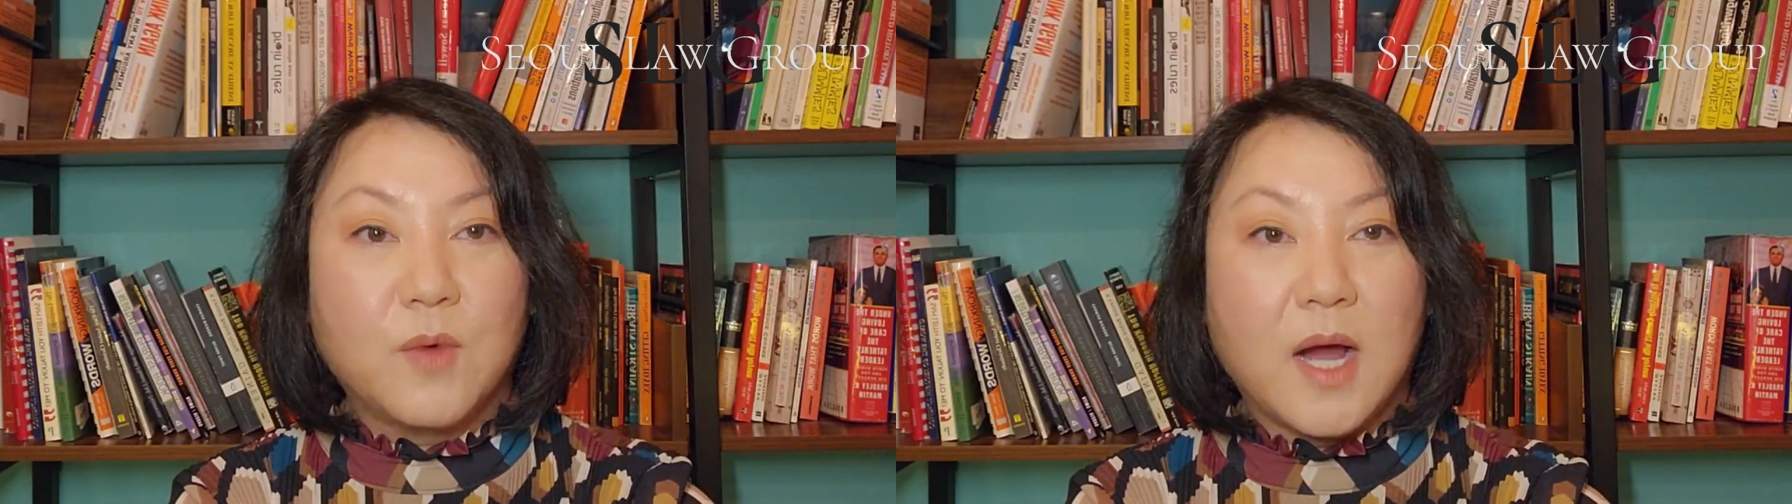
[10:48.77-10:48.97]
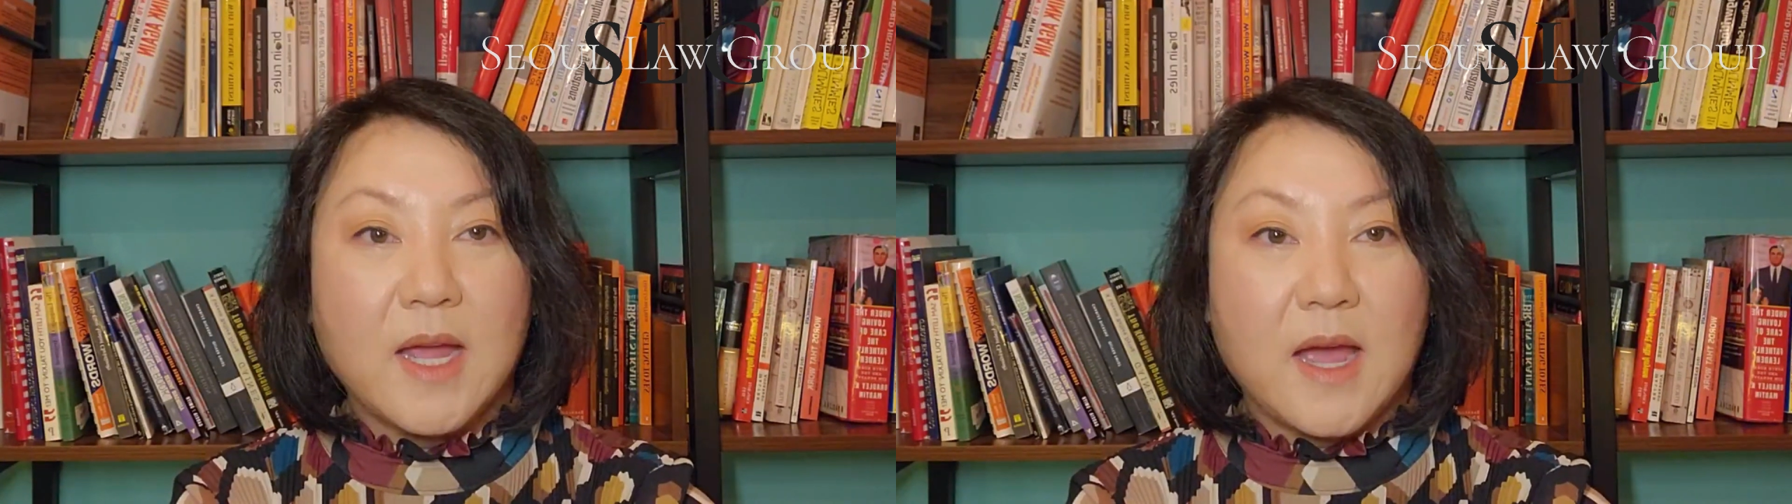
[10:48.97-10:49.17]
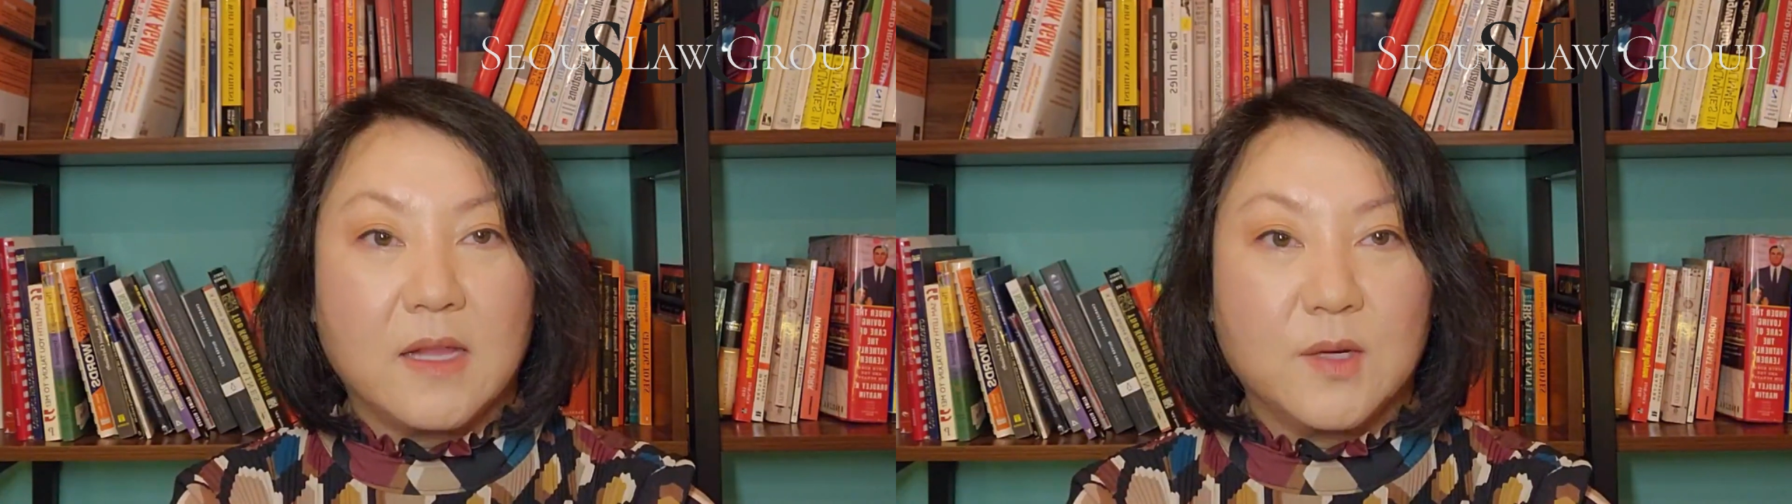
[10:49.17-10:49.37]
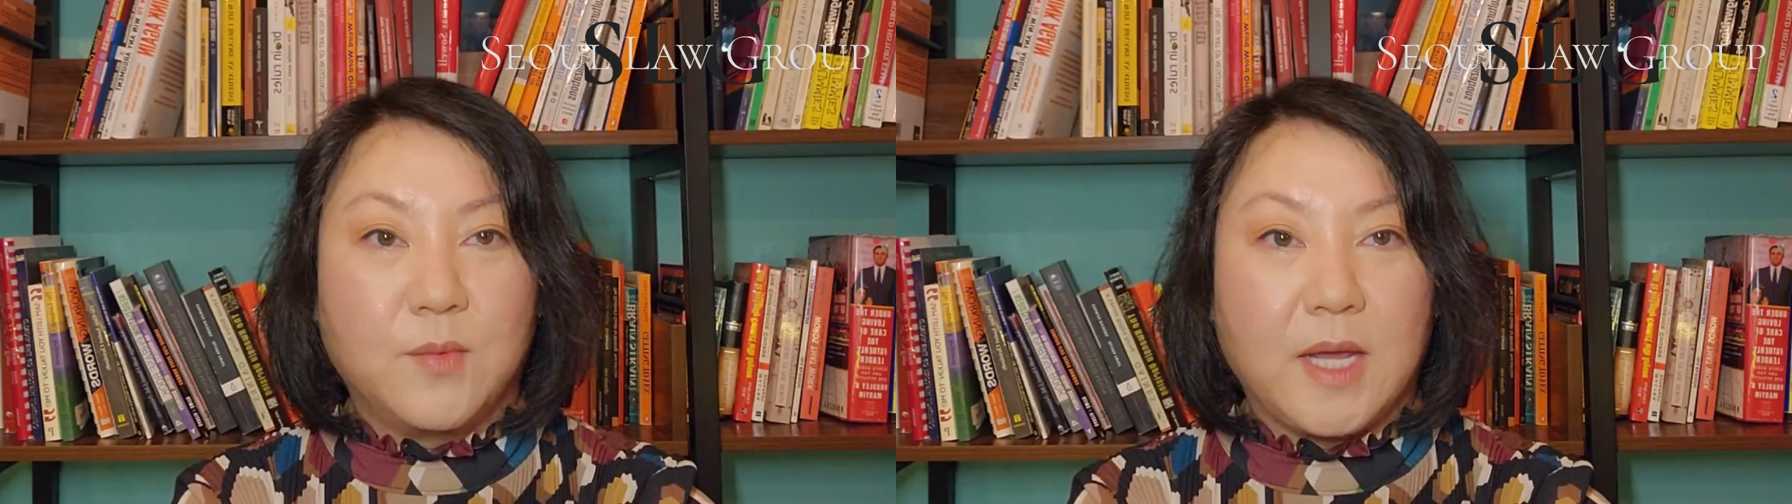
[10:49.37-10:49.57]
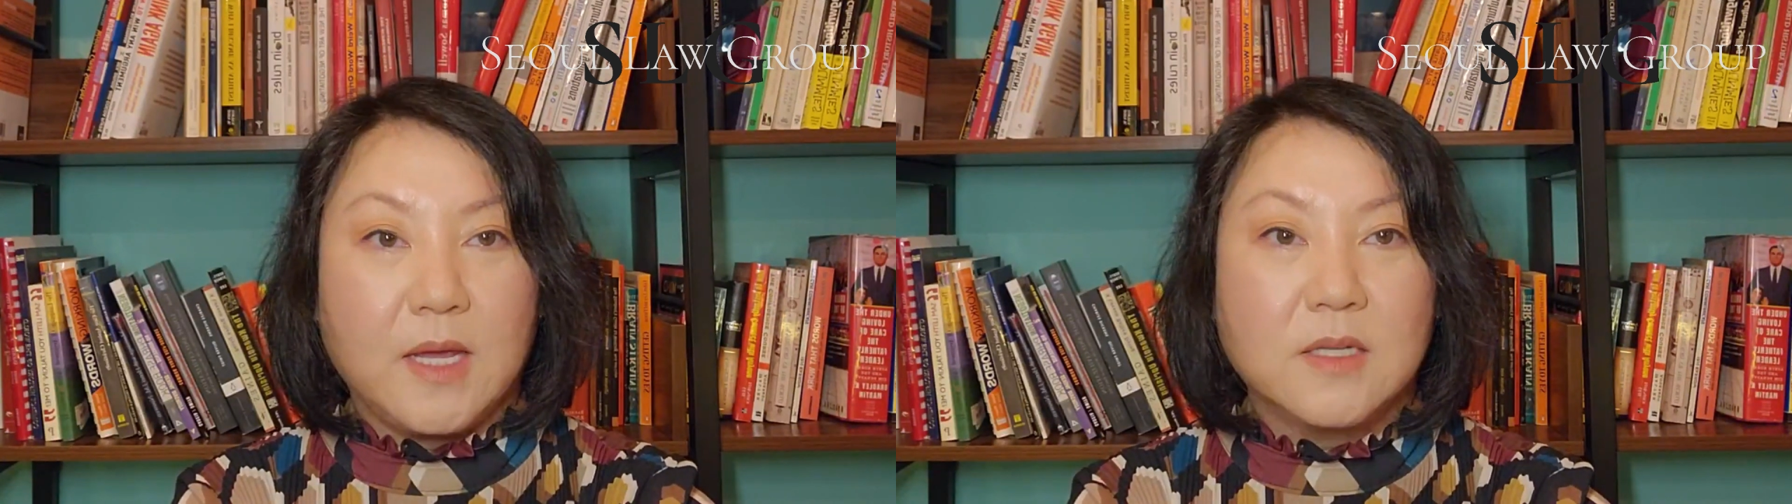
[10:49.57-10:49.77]
wide
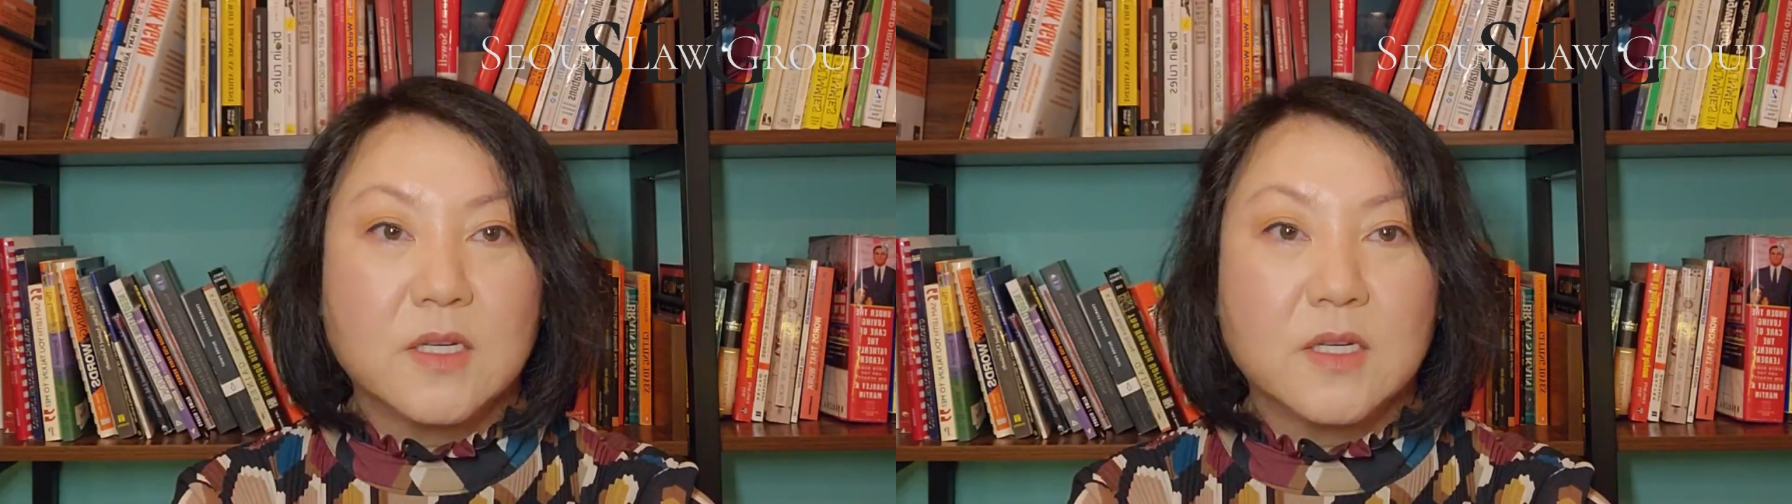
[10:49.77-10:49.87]
alleyway